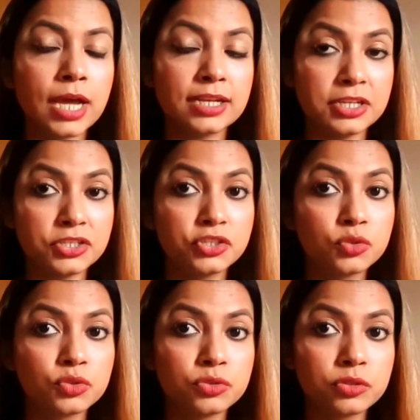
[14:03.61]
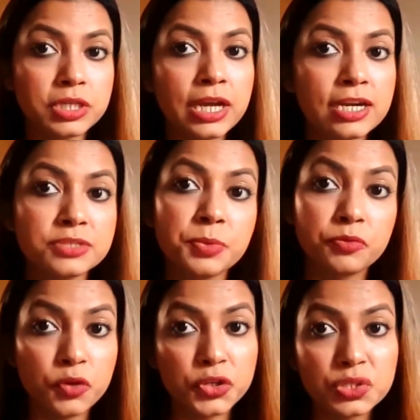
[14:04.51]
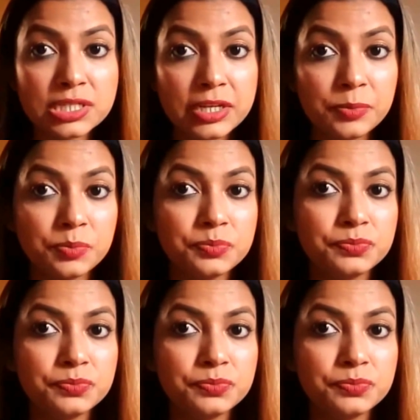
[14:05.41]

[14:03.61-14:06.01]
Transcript: at least 2 to 3 hours before you sleep.